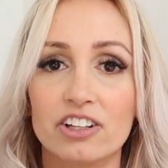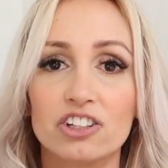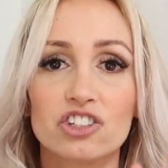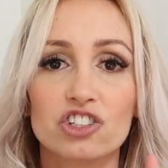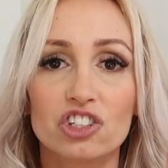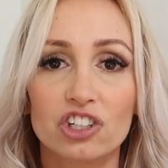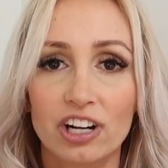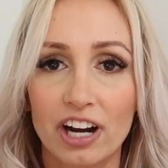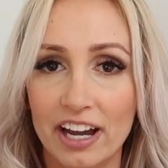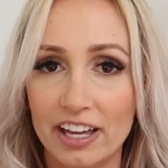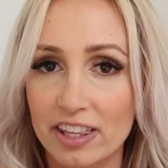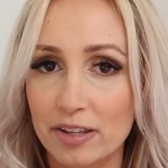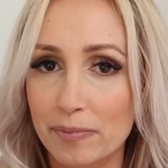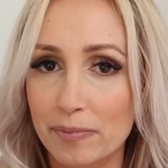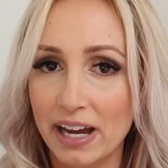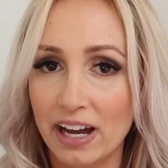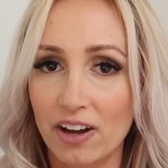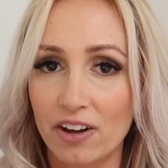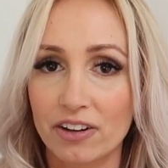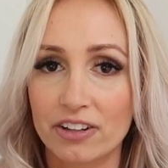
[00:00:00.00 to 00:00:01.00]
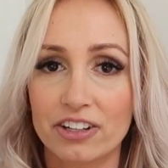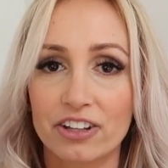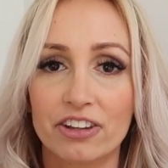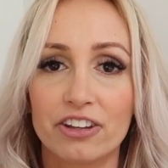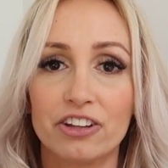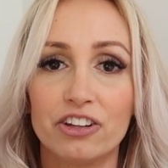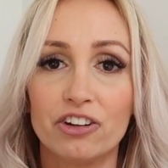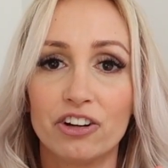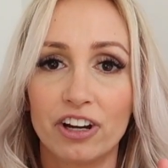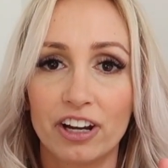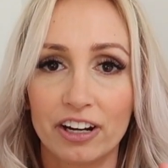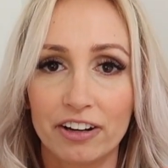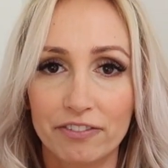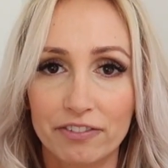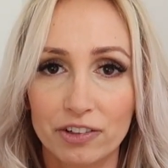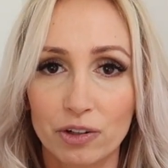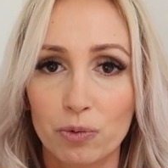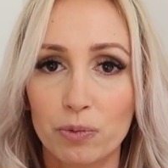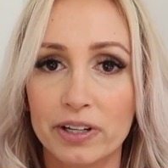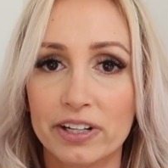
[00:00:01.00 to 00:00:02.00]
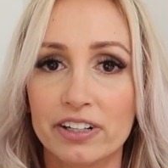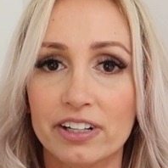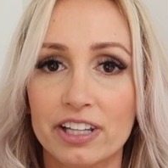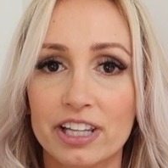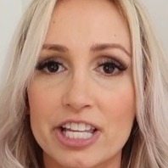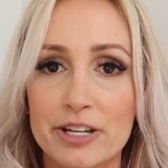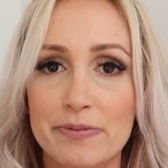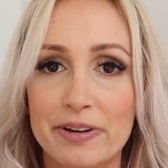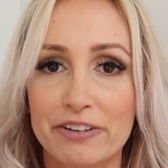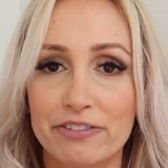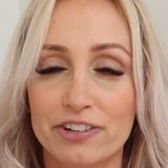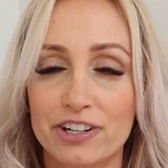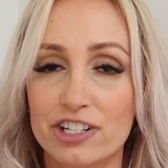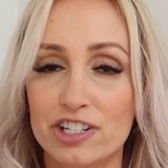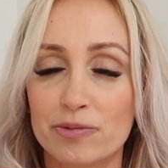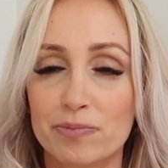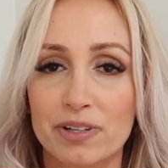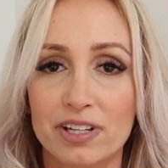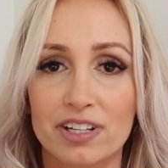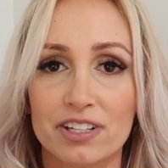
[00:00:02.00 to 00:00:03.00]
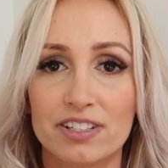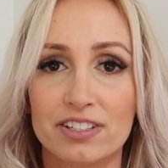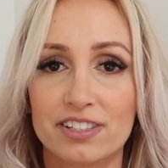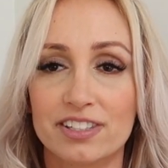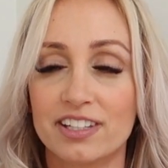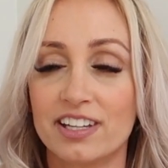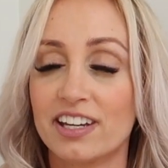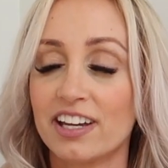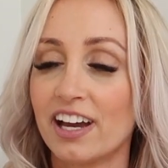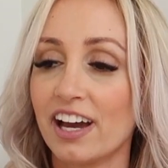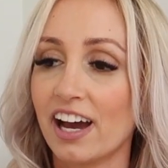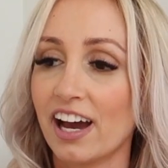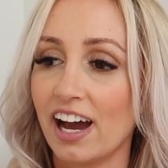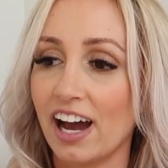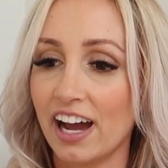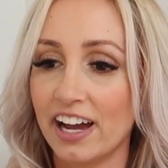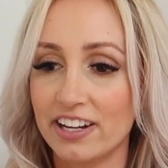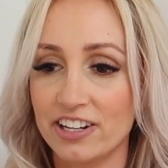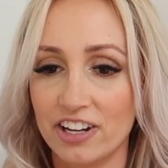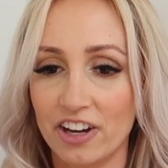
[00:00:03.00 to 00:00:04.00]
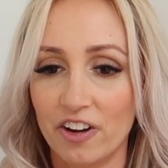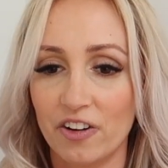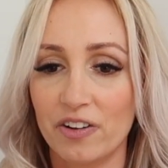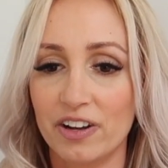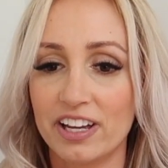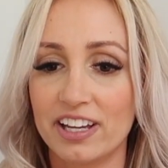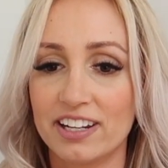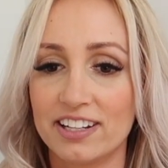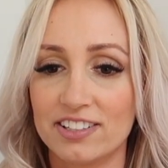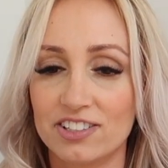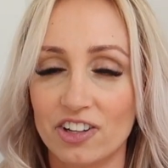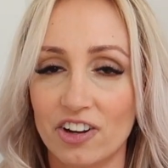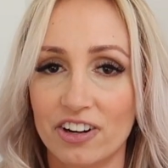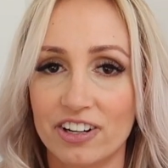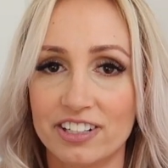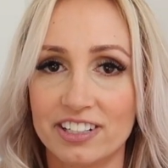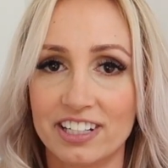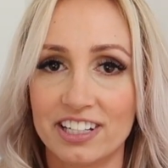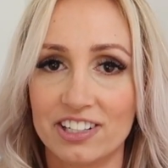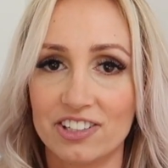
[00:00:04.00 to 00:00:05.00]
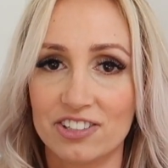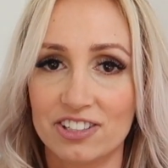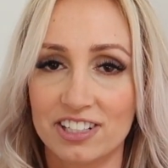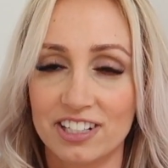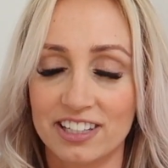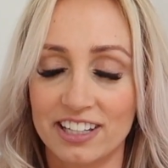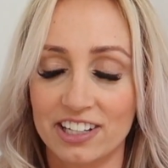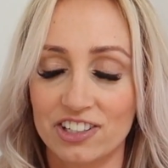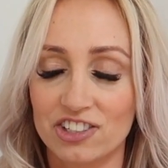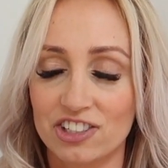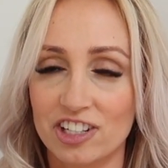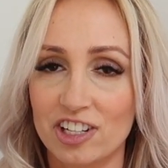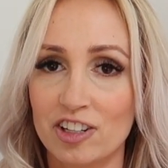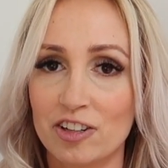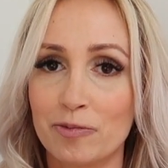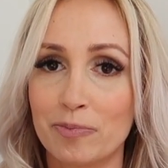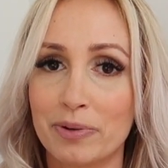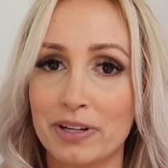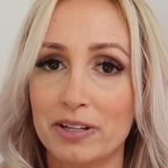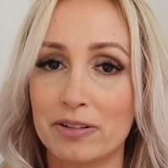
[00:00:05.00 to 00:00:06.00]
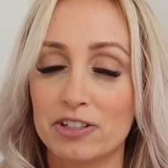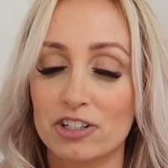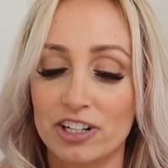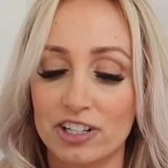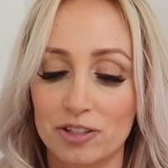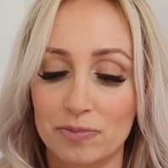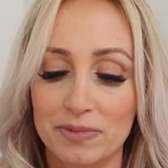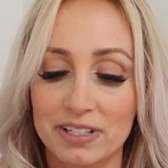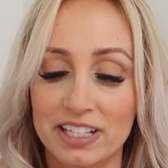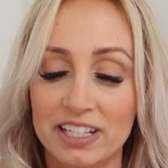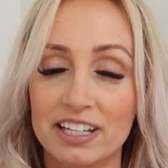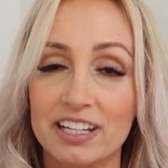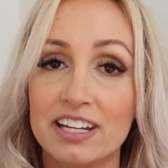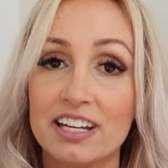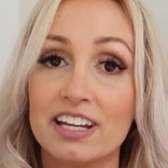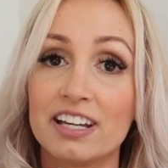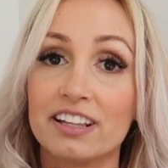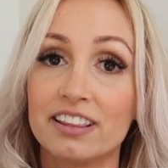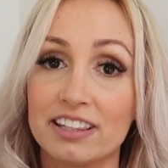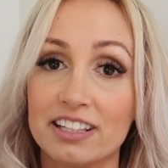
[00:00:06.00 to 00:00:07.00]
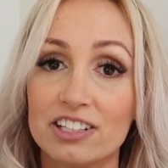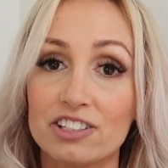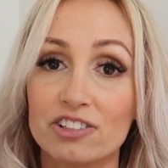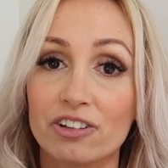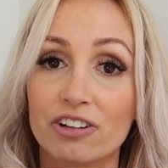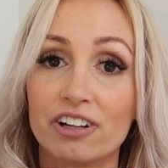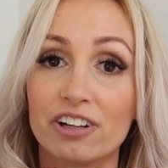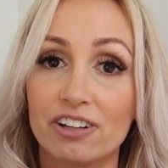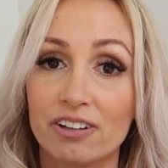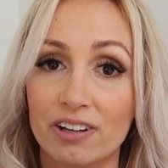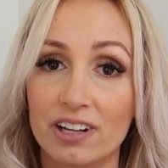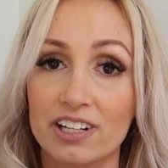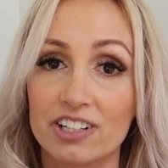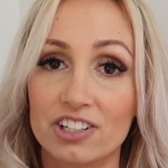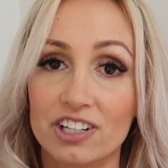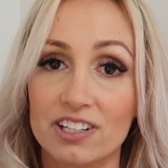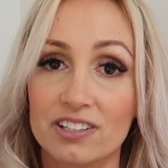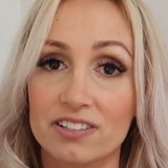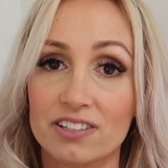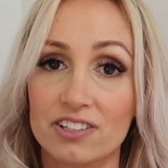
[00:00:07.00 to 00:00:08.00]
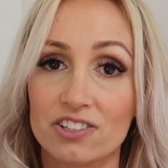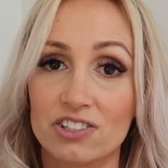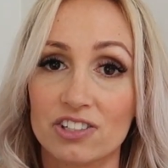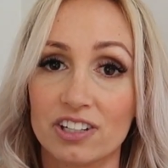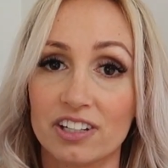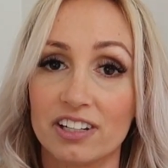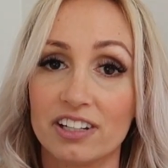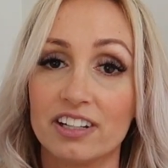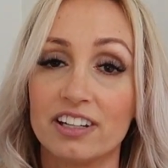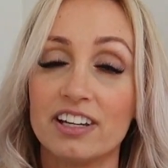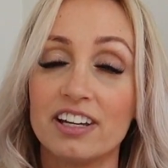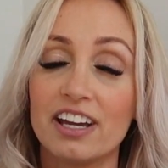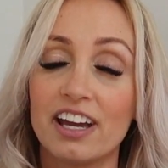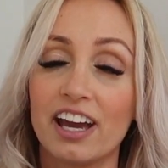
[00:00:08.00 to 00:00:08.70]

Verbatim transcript: Try out. You're gonna feel weird in them at first because I know it is hard to get used to that trend, but trust me, these are a great transition.